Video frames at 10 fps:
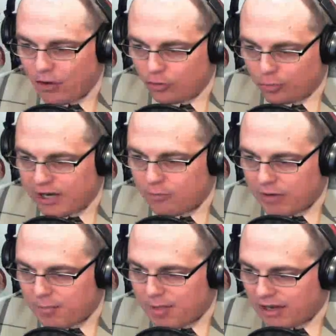to bring
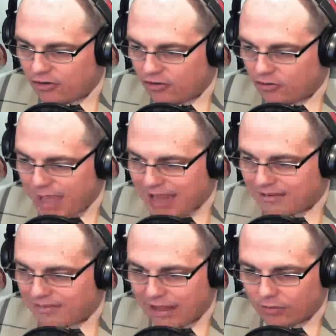recommendations back
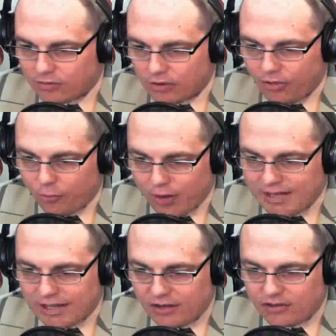to the council on the
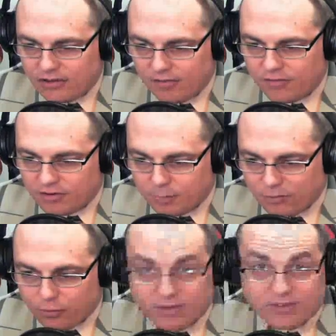regulation of
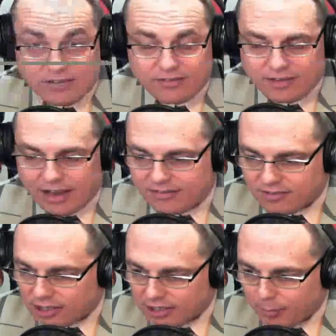dispensaries inside
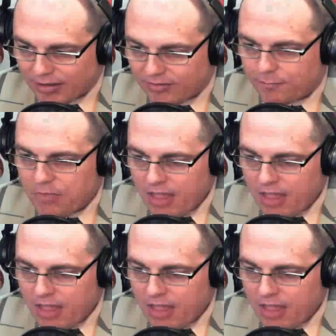city limits.